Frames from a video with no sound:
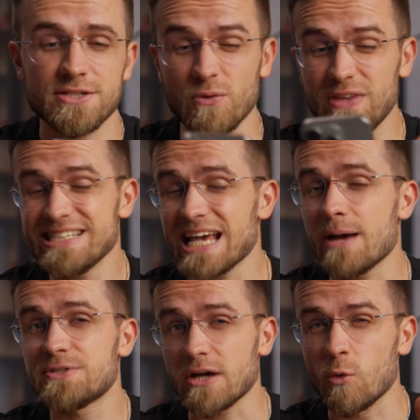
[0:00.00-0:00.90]
So these
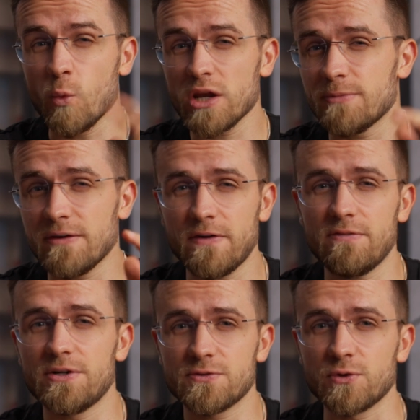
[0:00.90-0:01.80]
apps are one of my
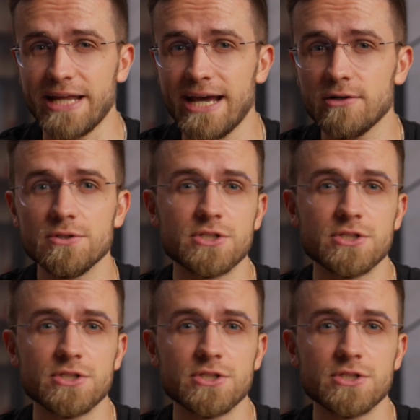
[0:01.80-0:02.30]
favorites for now,